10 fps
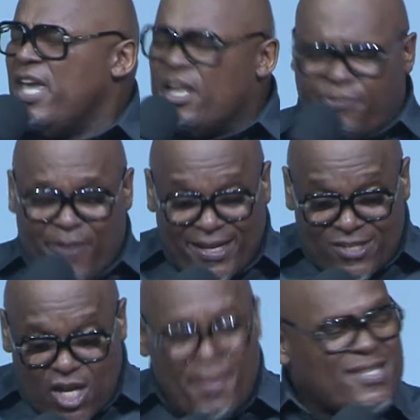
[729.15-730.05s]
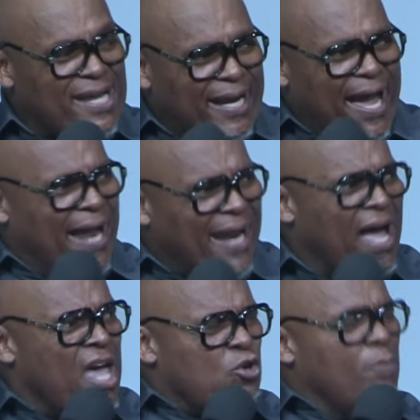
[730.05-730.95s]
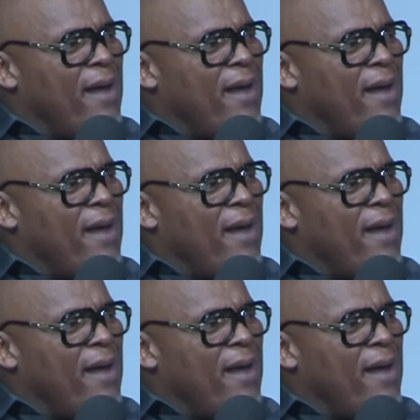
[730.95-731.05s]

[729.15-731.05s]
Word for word: in fact, Njabasingena, you